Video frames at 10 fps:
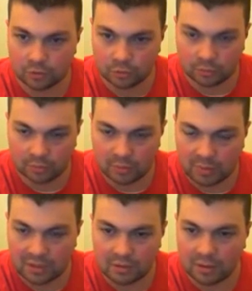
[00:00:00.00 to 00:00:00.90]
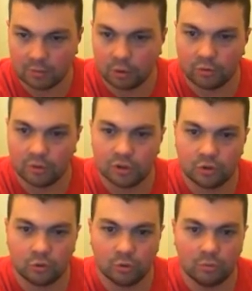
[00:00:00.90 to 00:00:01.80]
So I mean, I'm not really
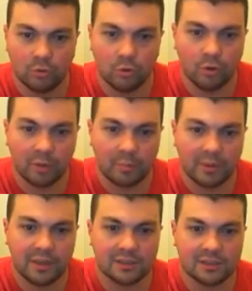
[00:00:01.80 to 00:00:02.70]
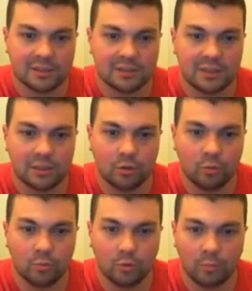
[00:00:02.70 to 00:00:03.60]
sure who they're up against. As I say,
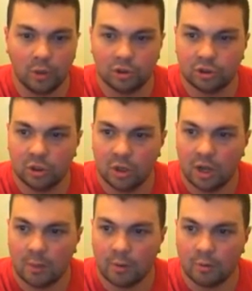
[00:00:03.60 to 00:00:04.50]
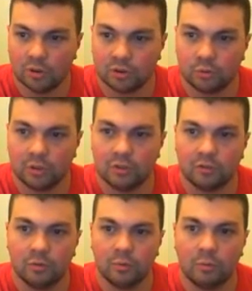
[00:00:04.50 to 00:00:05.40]
don't know much about Estonian
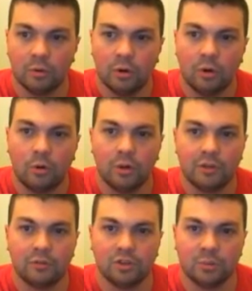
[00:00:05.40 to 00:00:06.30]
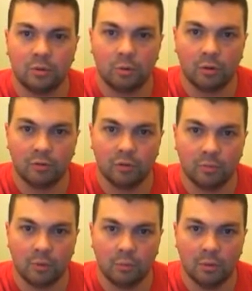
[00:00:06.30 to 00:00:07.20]
football or even Gibraltar
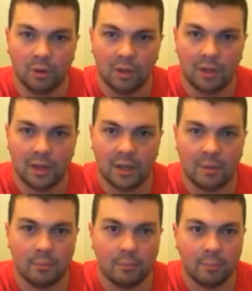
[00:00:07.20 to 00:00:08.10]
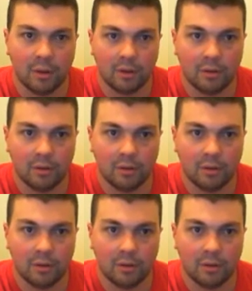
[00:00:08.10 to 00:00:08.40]
football, but